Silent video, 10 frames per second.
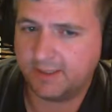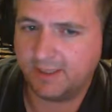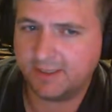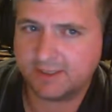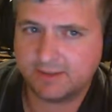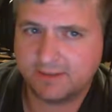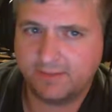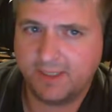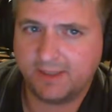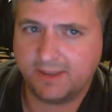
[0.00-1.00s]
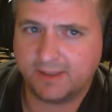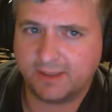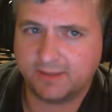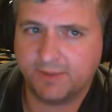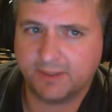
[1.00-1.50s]
see, that's to me, I think
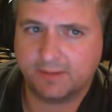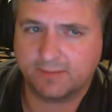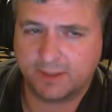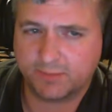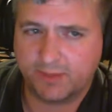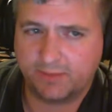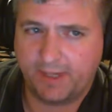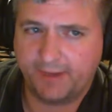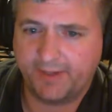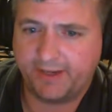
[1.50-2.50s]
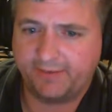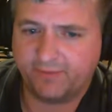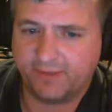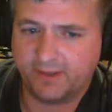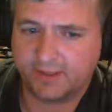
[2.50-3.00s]
that's the biggest problem I would have
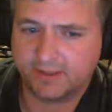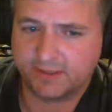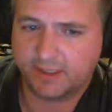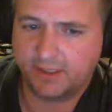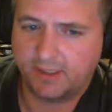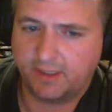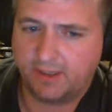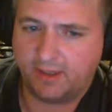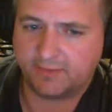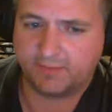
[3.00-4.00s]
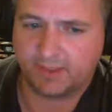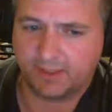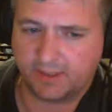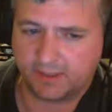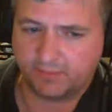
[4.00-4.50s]
with it, because you have something
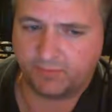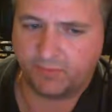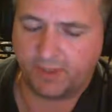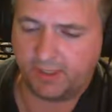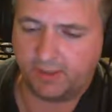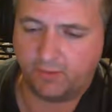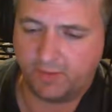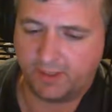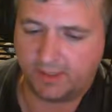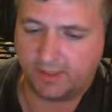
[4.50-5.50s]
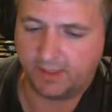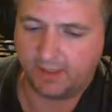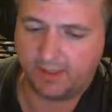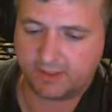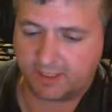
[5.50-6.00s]
that gets put in you, and then
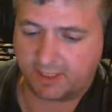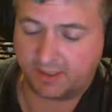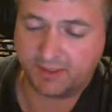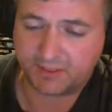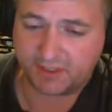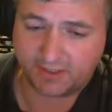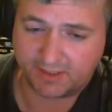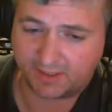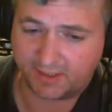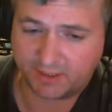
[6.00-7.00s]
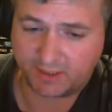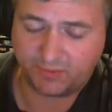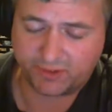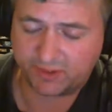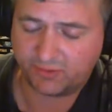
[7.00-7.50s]
it's technology. Technology
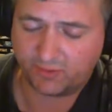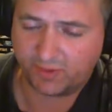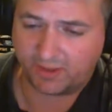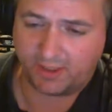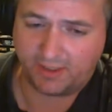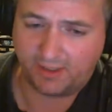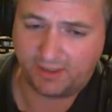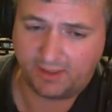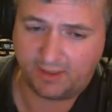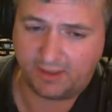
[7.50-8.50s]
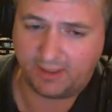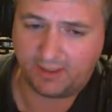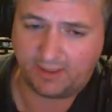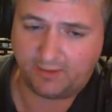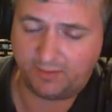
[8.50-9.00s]
moves so quickly
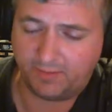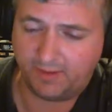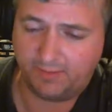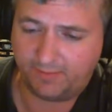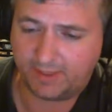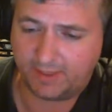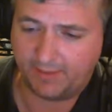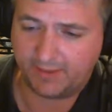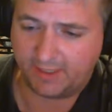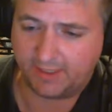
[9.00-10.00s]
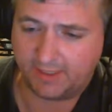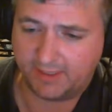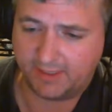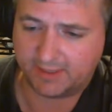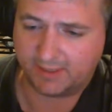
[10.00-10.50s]
that it become outdated,
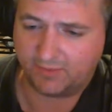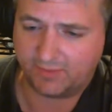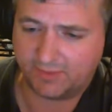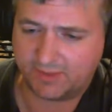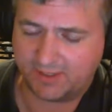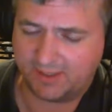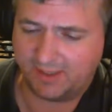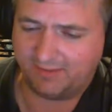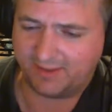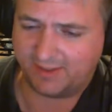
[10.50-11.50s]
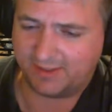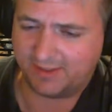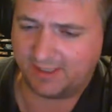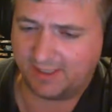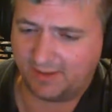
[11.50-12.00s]
and it's like, well, then they have to like
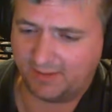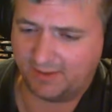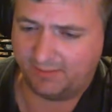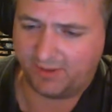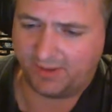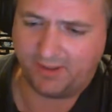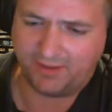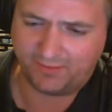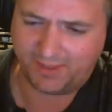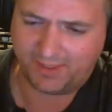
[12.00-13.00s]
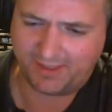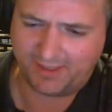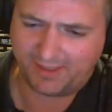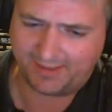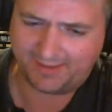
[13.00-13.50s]
dig it out and then put another one
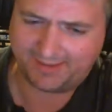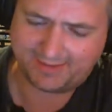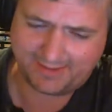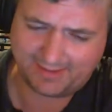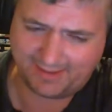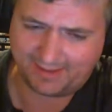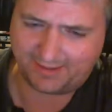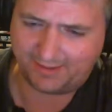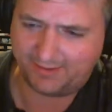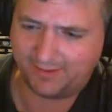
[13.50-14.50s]
in. I don't know.